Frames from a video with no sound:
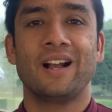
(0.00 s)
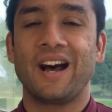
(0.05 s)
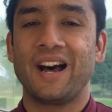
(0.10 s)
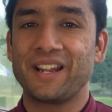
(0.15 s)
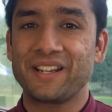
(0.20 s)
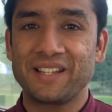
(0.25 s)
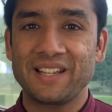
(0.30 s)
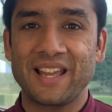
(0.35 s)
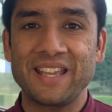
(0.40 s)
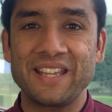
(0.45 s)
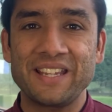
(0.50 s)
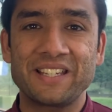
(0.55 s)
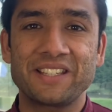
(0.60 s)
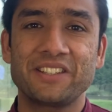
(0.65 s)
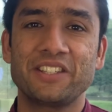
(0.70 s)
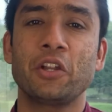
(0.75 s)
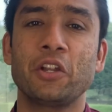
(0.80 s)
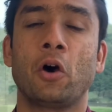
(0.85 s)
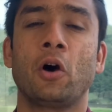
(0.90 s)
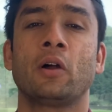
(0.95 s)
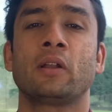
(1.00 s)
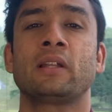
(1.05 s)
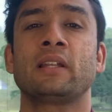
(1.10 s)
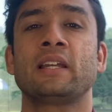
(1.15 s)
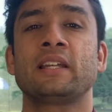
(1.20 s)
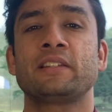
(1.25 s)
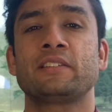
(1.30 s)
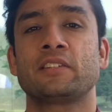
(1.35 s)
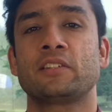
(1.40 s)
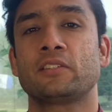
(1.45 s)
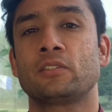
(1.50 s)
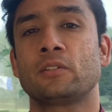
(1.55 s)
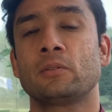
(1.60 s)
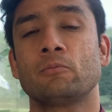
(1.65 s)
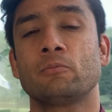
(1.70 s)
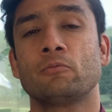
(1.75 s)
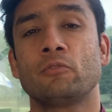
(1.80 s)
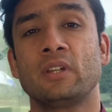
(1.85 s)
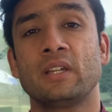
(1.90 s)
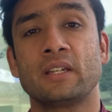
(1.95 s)
Unlike the online
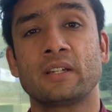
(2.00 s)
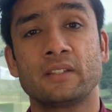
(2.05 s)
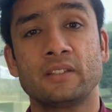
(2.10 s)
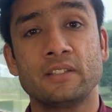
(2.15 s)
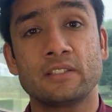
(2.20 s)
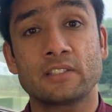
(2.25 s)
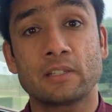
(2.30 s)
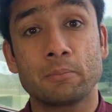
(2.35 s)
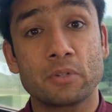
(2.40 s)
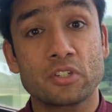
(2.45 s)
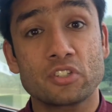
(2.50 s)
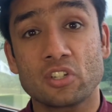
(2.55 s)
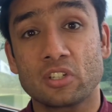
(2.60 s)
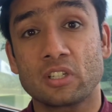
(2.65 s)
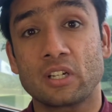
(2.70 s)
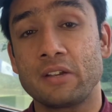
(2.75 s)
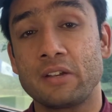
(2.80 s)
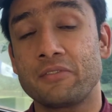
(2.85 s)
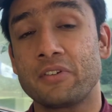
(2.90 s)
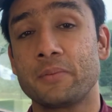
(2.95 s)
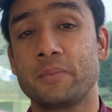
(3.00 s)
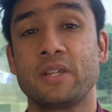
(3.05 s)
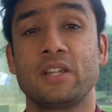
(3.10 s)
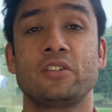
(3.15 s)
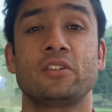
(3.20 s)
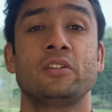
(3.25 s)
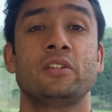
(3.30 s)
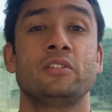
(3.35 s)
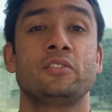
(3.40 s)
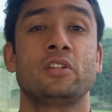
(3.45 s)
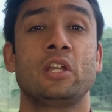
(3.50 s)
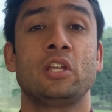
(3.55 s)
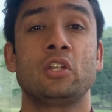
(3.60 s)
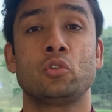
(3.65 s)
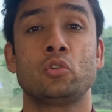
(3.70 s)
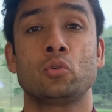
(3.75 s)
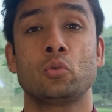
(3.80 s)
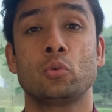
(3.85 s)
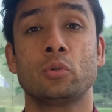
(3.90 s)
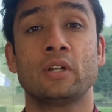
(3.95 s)
system where the submission confirmation is
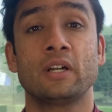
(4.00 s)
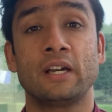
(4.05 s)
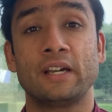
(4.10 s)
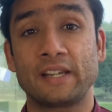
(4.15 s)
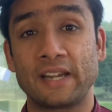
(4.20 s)
issued